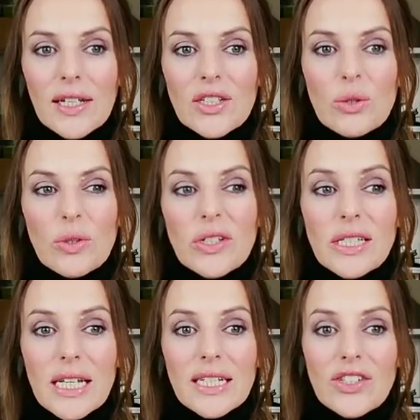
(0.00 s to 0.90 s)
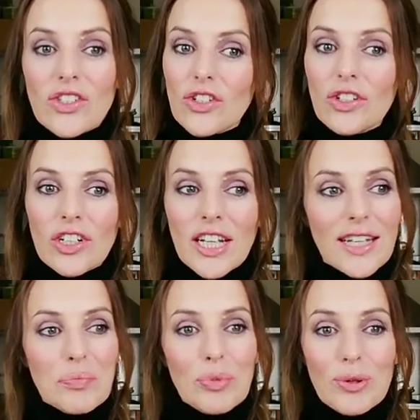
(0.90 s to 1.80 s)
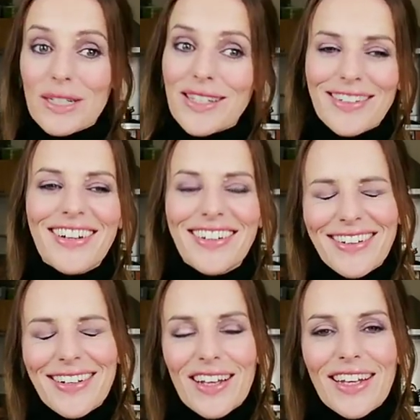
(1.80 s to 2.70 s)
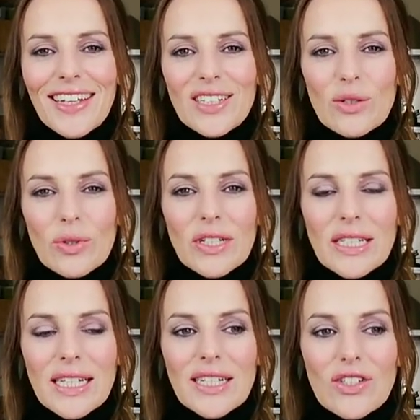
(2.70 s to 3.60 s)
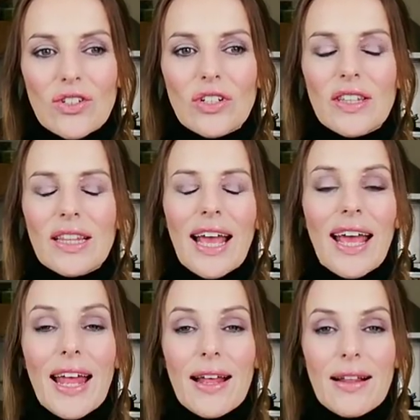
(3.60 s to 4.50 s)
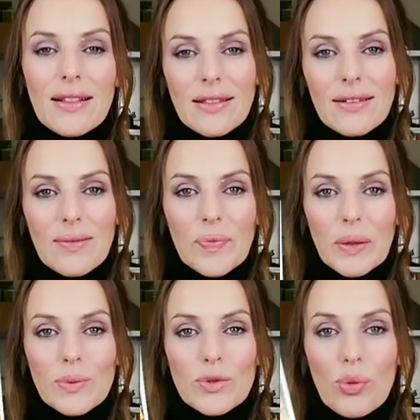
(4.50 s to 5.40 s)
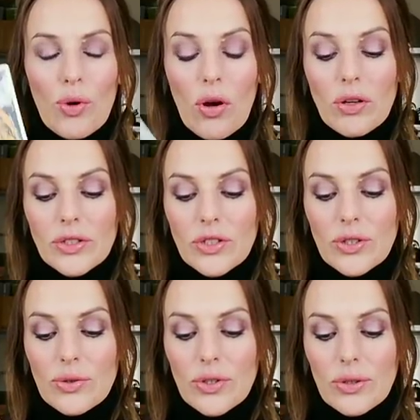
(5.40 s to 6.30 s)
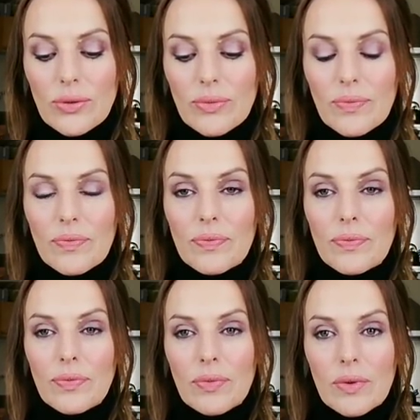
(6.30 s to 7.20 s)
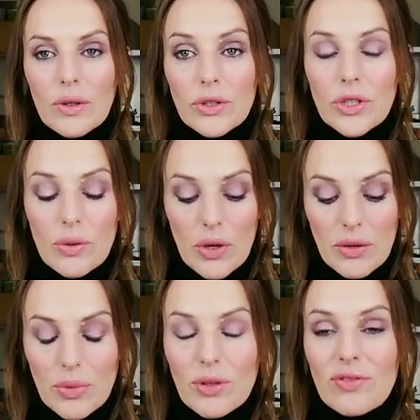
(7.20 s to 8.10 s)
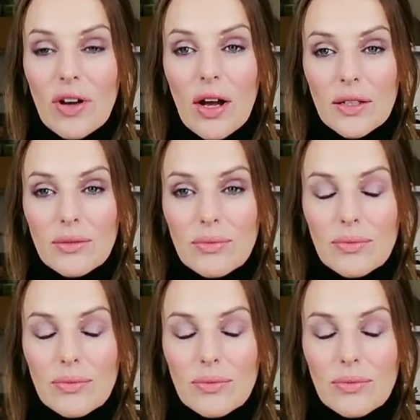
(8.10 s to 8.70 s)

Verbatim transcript: Do you want to stay stuck in prison? Do you want to stay stuck in the hell that was brought to you? Or do you want to move on?